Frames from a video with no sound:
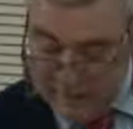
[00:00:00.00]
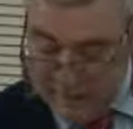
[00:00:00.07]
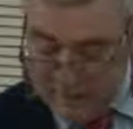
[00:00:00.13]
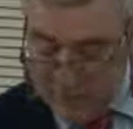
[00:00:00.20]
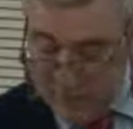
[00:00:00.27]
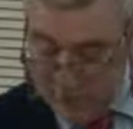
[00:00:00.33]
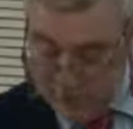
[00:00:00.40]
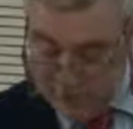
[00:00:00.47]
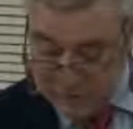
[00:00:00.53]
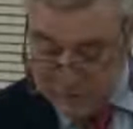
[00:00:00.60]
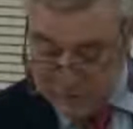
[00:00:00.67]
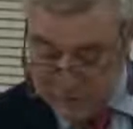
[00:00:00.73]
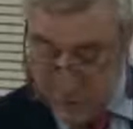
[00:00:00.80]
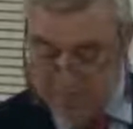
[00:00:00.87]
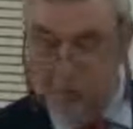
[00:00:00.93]
at a
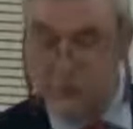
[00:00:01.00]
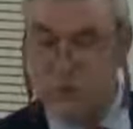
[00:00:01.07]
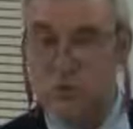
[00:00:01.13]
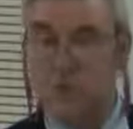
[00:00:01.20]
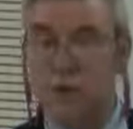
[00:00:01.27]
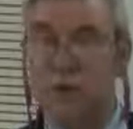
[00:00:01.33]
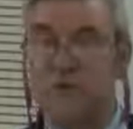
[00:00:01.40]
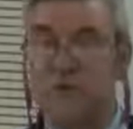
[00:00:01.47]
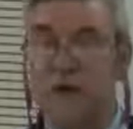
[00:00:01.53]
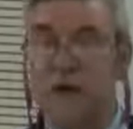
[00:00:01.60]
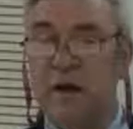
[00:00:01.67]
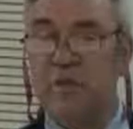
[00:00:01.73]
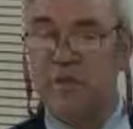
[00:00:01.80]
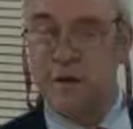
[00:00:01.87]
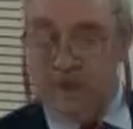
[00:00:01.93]
logistical as well as
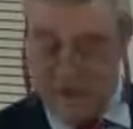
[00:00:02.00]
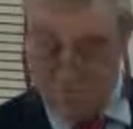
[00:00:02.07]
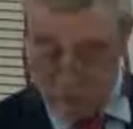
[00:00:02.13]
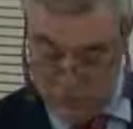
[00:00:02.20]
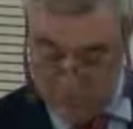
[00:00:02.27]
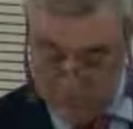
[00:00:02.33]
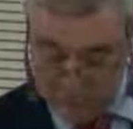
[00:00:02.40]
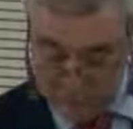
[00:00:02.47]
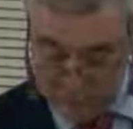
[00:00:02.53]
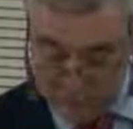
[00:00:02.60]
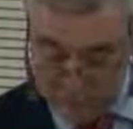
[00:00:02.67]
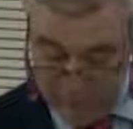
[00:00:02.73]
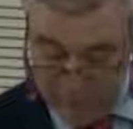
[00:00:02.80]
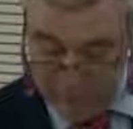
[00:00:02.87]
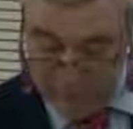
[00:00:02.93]
a financial level.
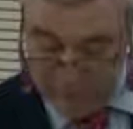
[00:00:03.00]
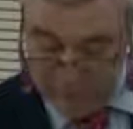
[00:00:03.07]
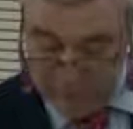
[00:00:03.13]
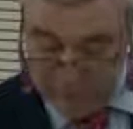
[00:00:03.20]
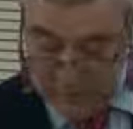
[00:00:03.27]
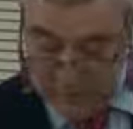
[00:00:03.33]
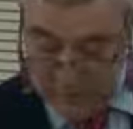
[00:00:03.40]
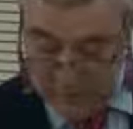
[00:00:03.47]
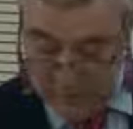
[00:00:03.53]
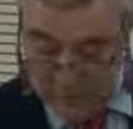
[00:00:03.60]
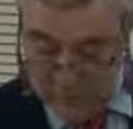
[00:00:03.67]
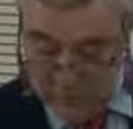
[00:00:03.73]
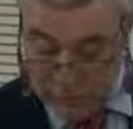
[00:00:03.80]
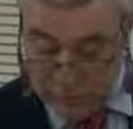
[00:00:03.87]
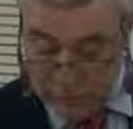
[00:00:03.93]
These
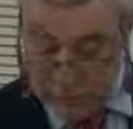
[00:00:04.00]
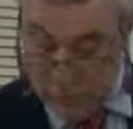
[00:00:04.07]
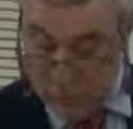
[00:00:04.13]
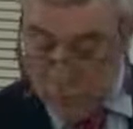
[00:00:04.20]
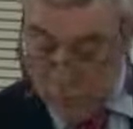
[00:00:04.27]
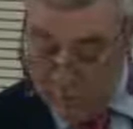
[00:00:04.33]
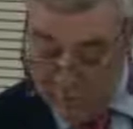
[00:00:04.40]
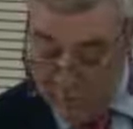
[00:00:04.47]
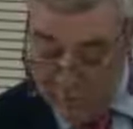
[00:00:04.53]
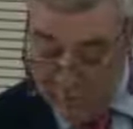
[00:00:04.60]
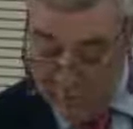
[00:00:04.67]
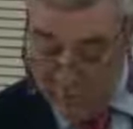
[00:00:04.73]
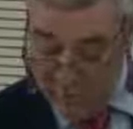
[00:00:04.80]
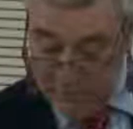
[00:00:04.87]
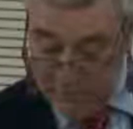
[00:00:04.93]
include the
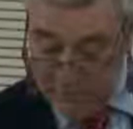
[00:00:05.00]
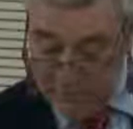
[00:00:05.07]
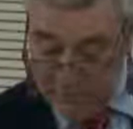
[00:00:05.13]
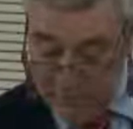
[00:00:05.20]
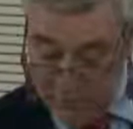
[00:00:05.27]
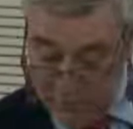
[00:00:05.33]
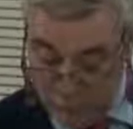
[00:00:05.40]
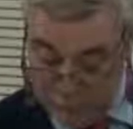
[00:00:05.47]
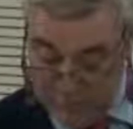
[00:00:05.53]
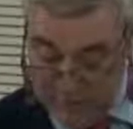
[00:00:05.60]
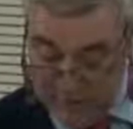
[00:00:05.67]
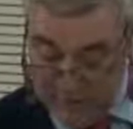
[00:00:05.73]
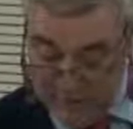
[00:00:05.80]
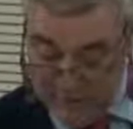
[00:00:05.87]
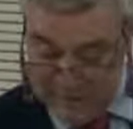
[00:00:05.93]
UEFA
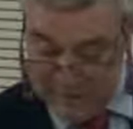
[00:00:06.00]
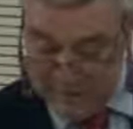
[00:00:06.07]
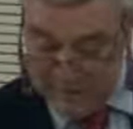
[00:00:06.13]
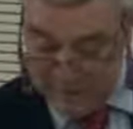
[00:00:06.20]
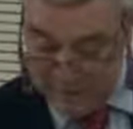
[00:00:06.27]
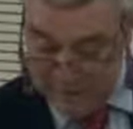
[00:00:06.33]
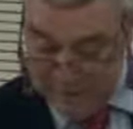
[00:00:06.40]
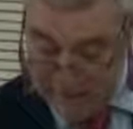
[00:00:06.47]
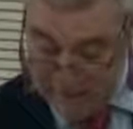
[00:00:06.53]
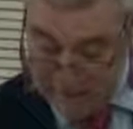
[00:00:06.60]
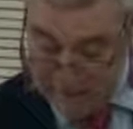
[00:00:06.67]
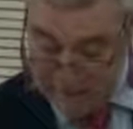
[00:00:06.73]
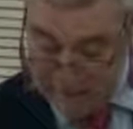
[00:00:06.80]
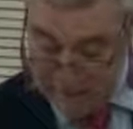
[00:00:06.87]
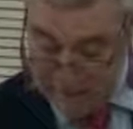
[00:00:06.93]
Futsal International
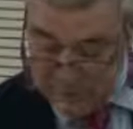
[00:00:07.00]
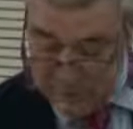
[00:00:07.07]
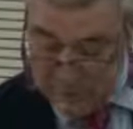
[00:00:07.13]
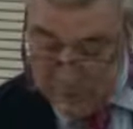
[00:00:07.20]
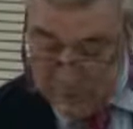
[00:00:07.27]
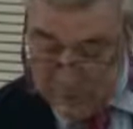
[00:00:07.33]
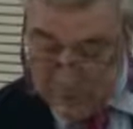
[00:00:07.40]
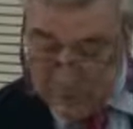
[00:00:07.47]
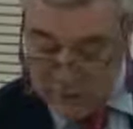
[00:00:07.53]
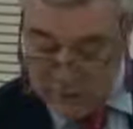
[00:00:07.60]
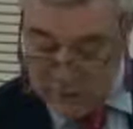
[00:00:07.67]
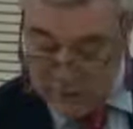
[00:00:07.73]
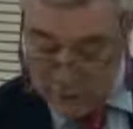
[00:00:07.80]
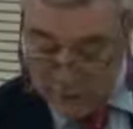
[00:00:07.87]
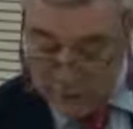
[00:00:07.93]
matches, the
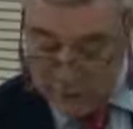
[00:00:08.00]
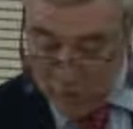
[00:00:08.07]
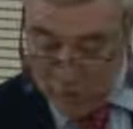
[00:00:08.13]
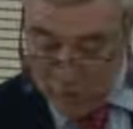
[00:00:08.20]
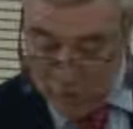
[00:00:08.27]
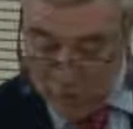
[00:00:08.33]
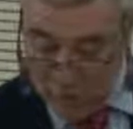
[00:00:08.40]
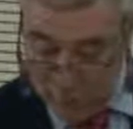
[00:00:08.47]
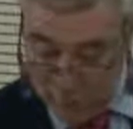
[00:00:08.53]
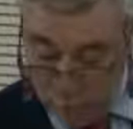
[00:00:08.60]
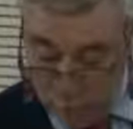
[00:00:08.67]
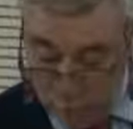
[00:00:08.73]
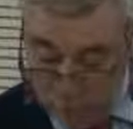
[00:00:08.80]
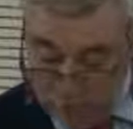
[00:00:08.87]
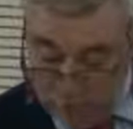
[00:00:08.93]
Gibraltar World
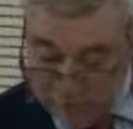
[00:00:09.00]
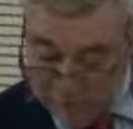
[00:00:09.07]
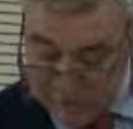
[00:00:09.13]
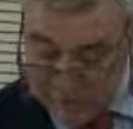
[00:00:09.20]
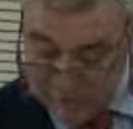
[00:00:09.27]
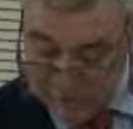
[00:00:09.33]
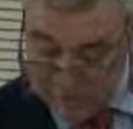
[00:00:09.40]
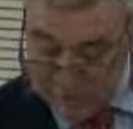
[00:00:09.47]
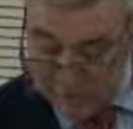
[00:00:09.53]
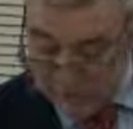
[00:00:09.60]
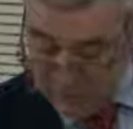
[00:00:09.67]
Pool Masters